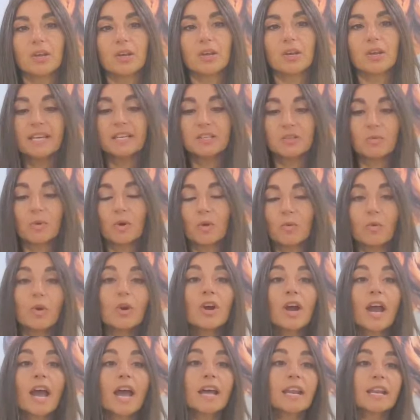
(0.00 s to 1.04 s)
place where
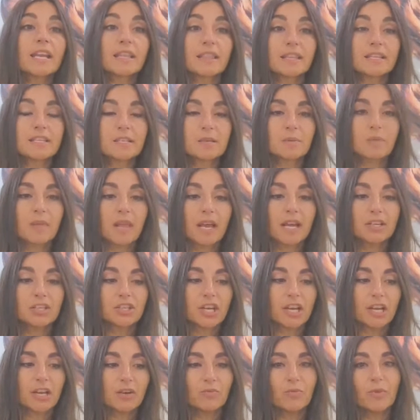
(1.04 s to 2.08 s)
we're at in the supply
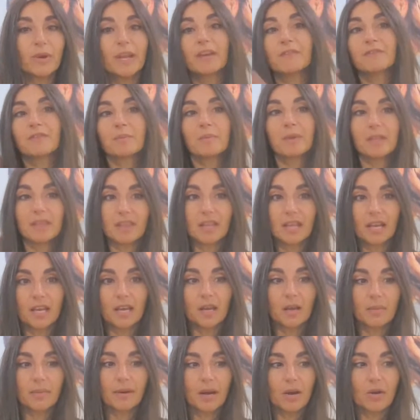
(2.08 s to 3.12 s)
chain, we have to be
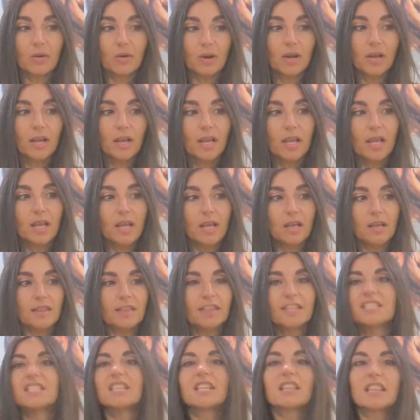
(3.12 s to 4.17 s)
thinking about
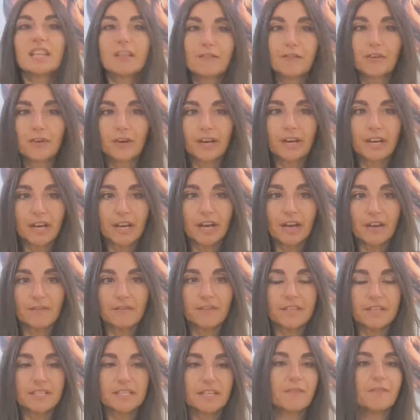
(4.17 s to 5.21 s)
the delivery of
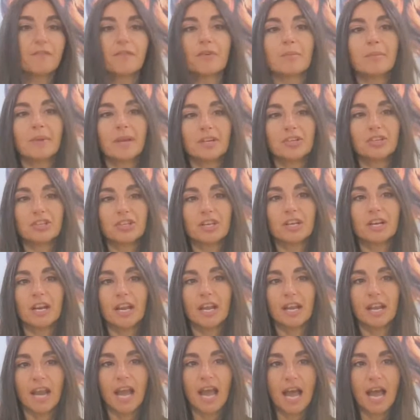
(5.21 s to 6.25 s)
this information
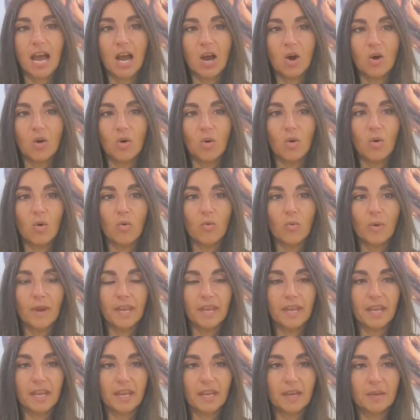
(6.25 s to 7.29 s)
and how we
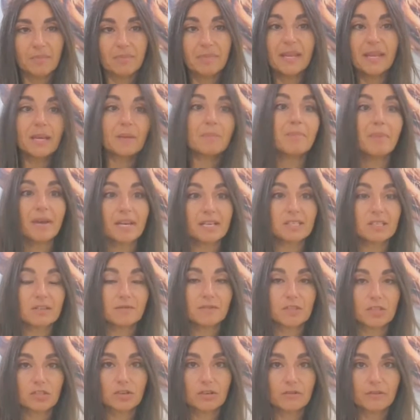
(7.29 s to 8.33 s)
can be in best of
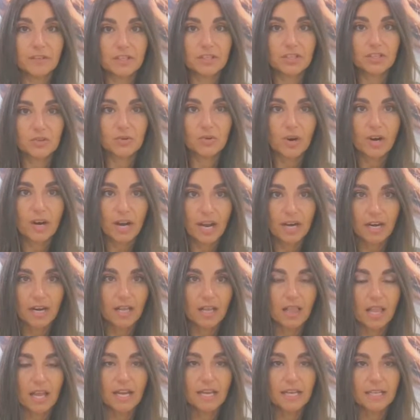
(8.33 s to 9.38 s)
service to our end
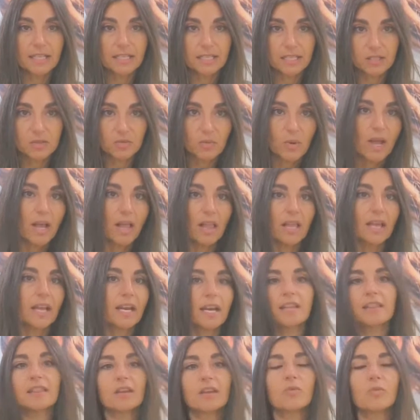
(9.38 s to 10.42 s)
clients as well. And
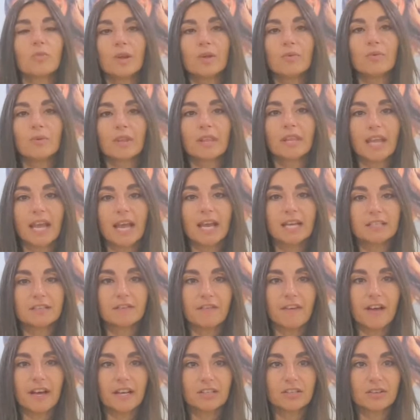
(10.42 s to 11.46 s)
I think we really had to
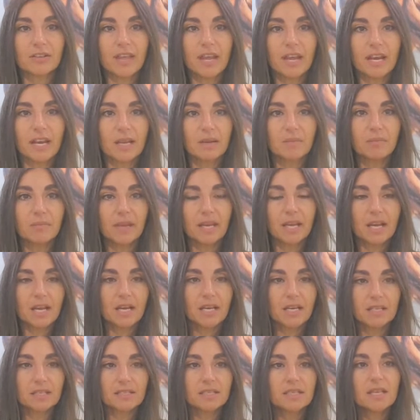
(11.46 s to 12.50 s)
factor that in
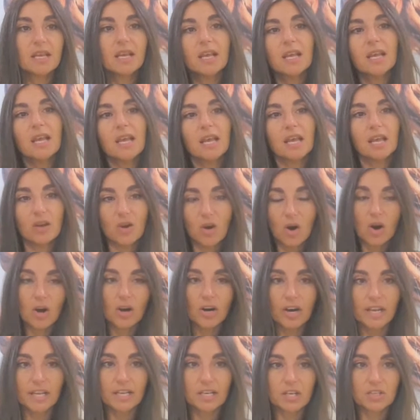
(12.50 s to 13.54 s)
because in
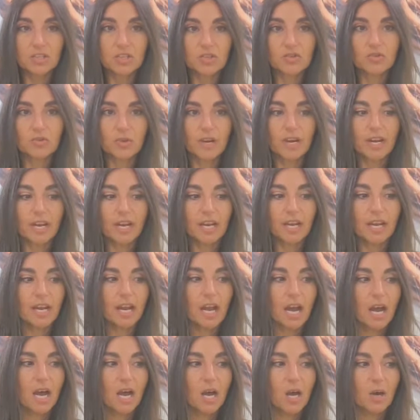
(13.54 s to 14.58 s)
our
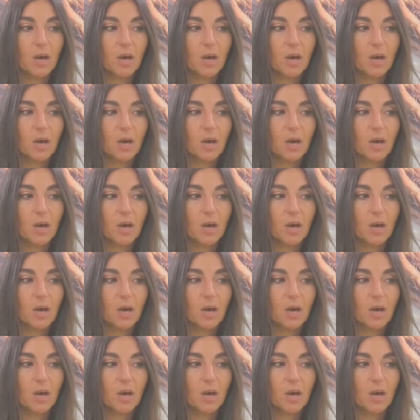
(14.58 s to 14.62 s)
industry,